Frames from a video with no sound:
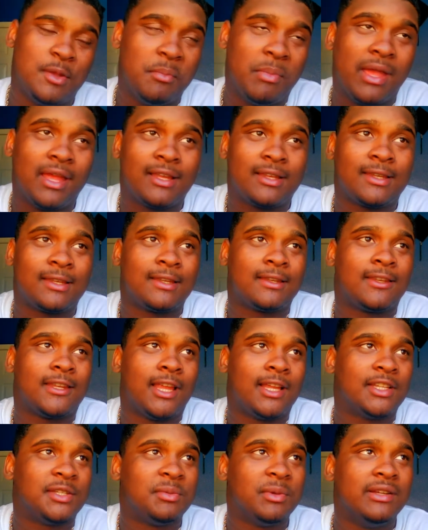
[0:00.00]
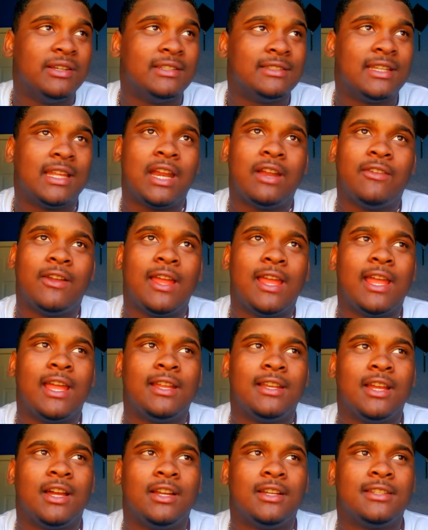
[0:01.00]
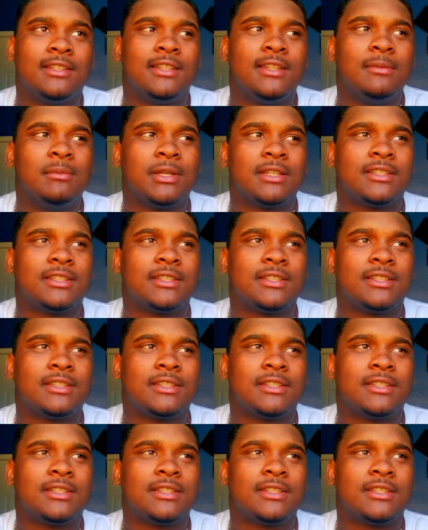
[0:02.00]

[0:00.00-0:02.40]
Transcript: the best experience I ever had, honestly.